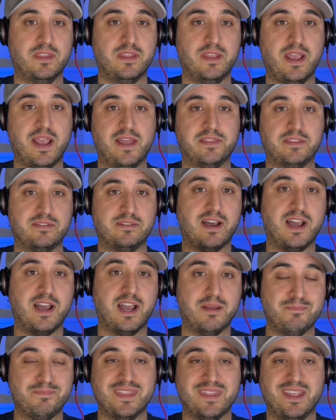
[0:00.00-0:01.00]
at the
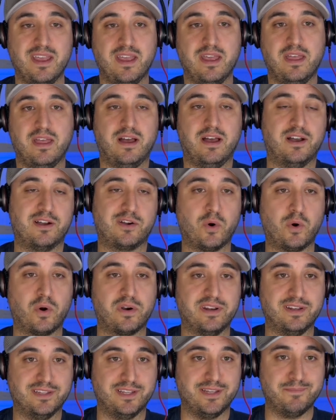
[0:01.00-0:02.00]
time
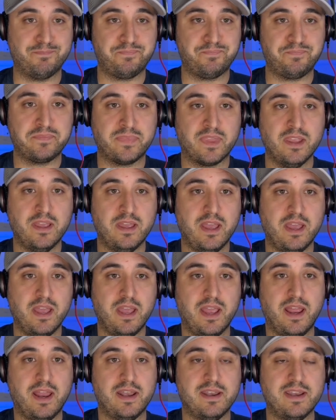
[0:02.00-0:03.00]
accordingly.
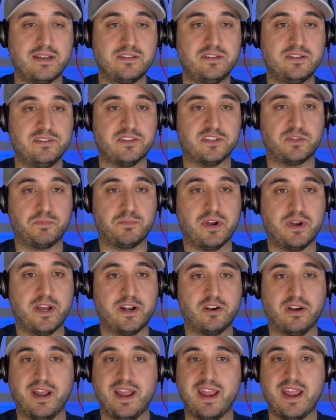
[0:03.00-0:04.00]
Next is a
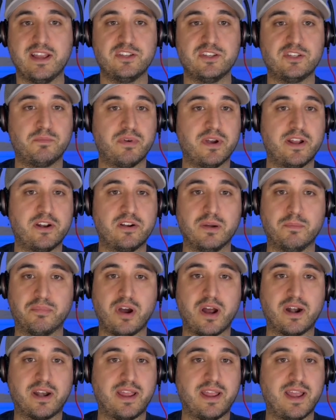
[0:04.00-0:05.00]
spreader, a hand spreader, a
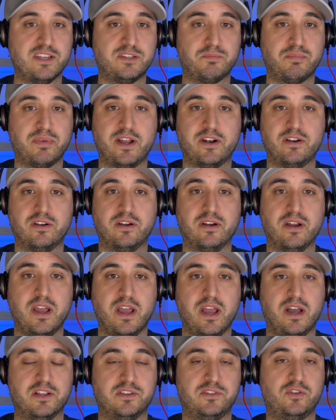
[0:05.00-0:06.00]
broadcast spreader,
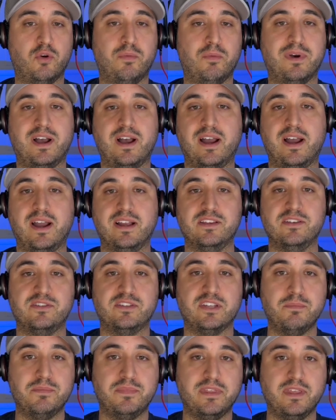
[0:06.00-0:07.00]
a tow behind,
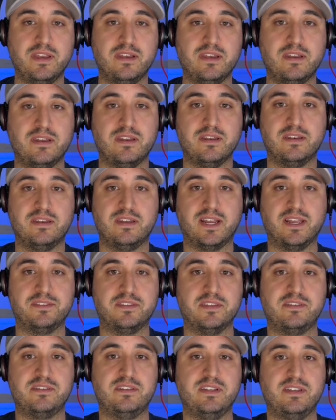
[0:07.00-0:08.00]
something to get the
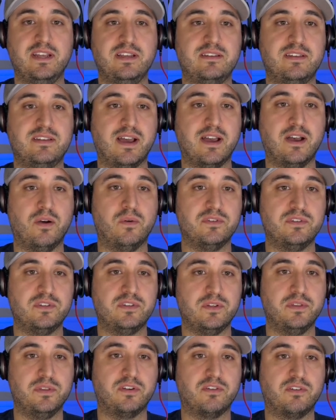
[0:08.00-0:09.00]
seed down
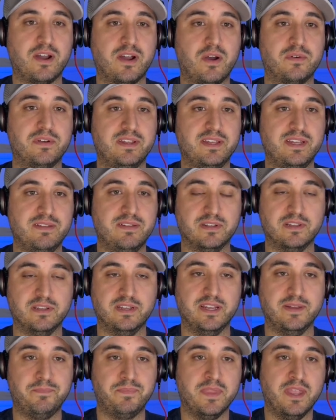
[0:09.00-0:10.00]
to the ground evenly.